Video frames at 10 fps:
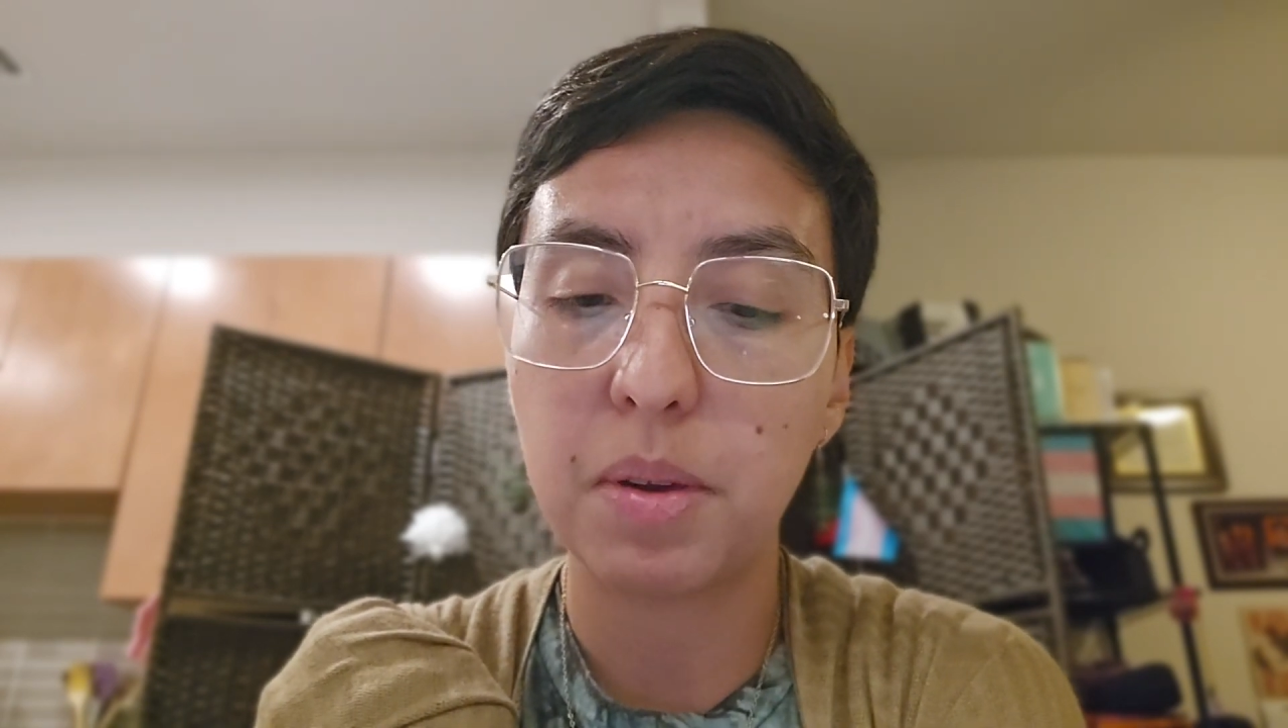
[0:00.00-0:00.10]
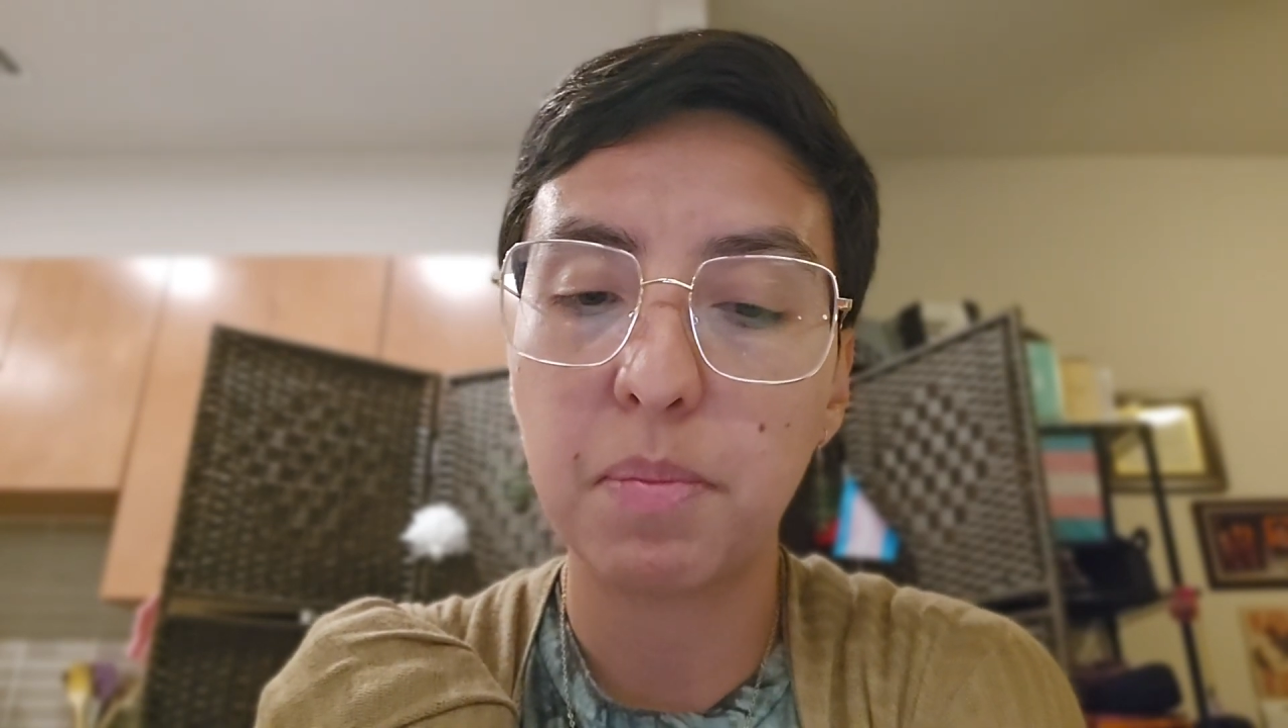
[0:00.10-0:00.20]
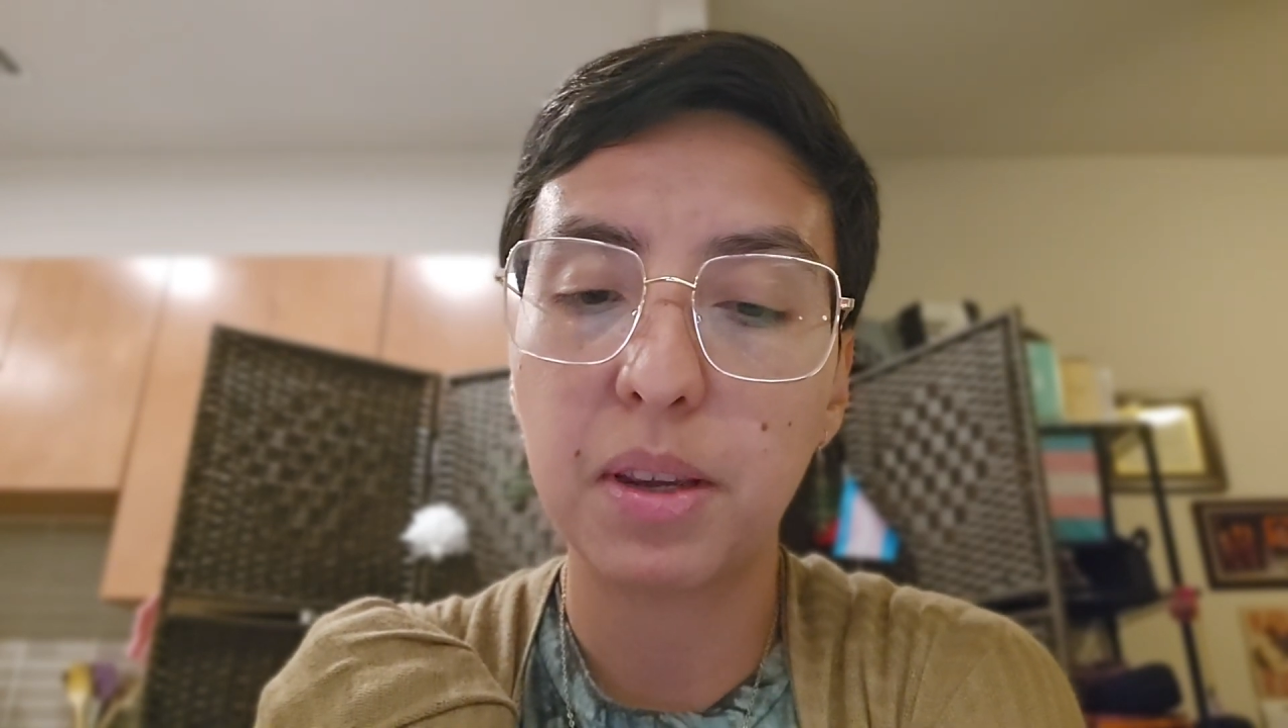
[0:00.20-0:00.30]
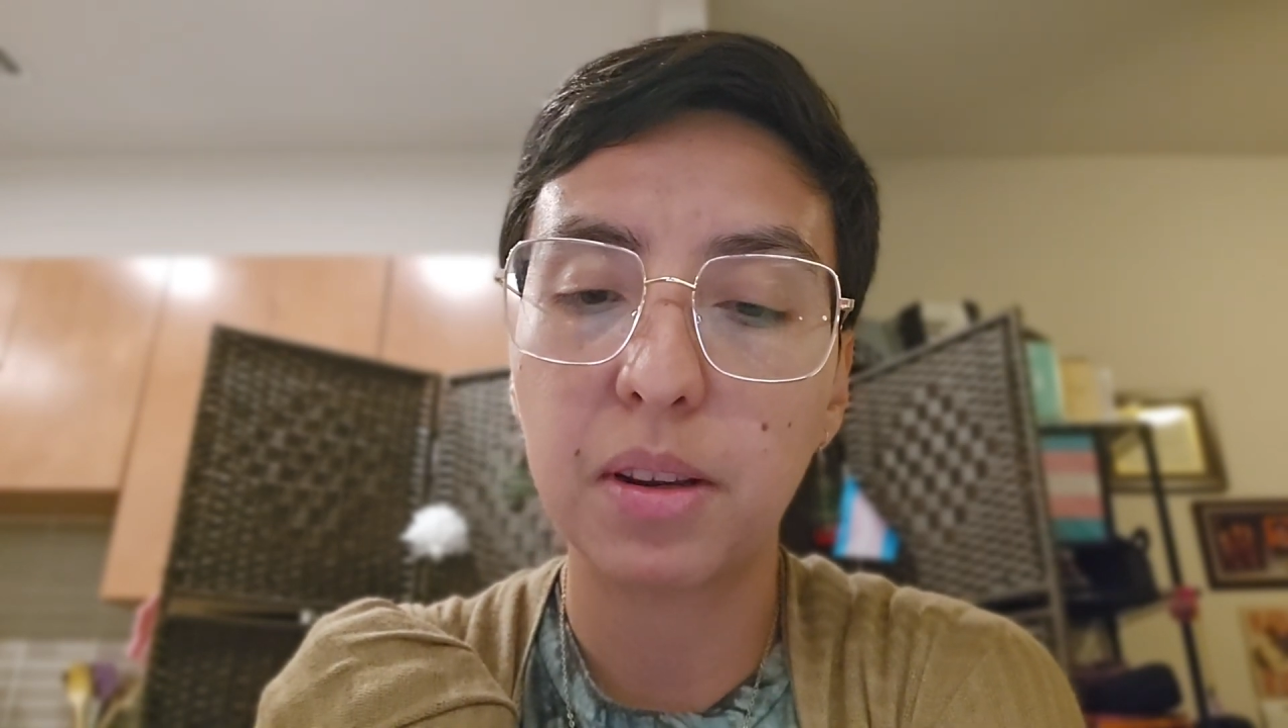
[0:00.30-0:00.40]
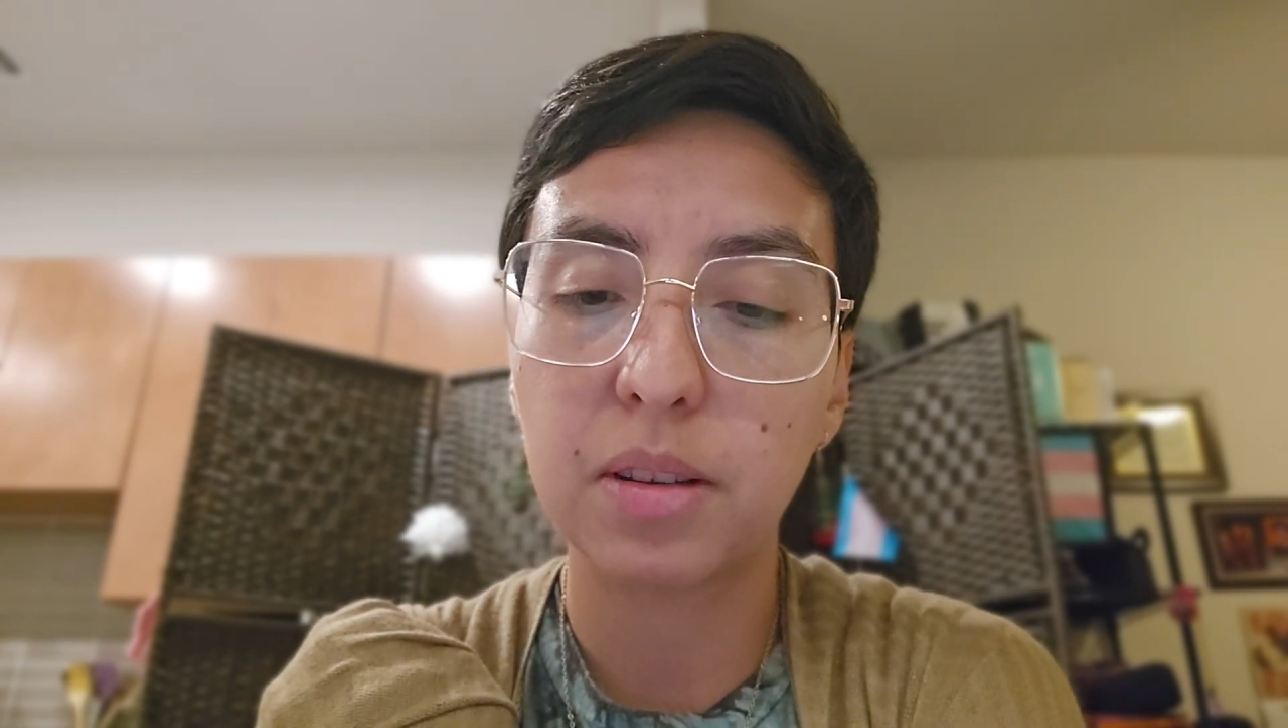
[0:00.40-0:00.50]

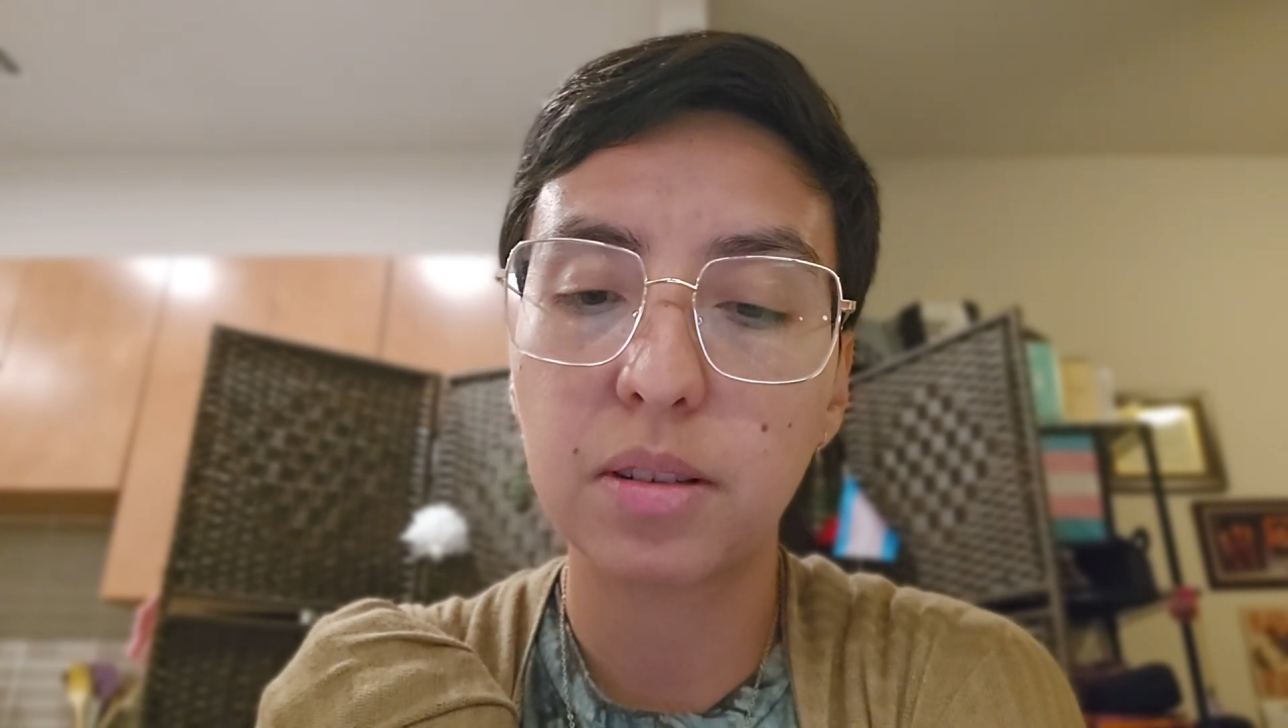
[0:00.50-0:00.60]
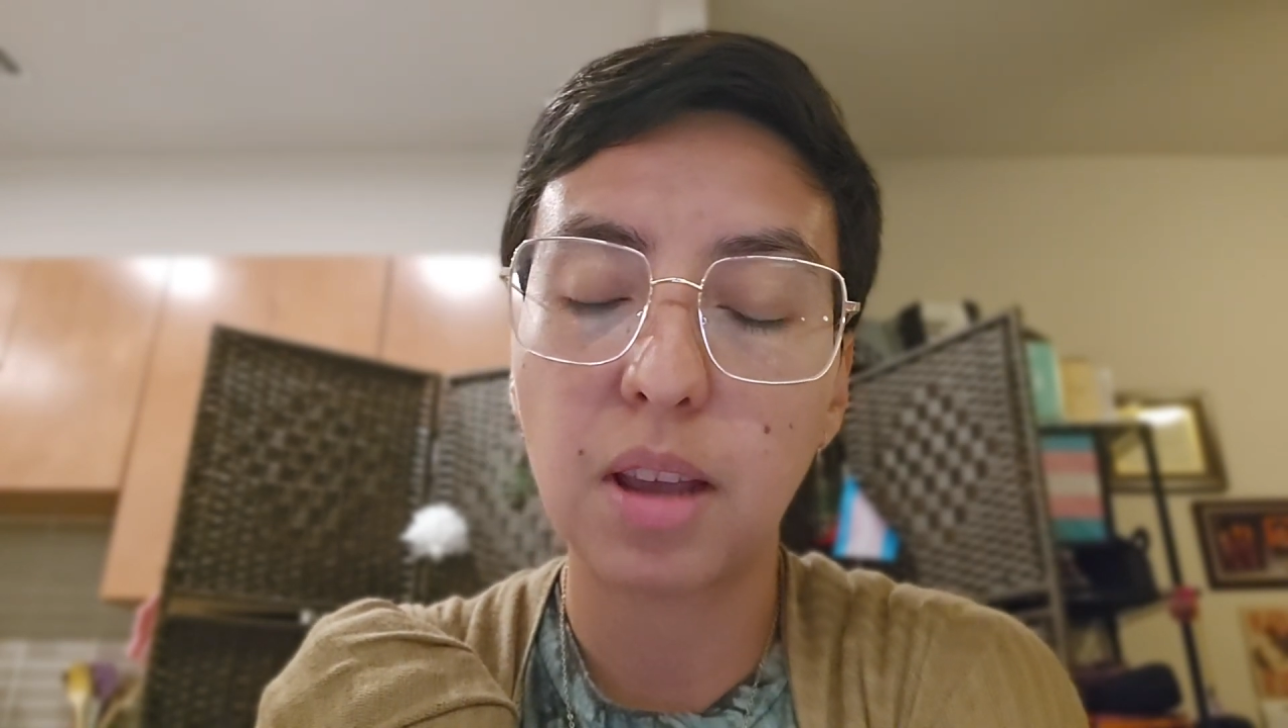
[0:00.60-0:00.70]
because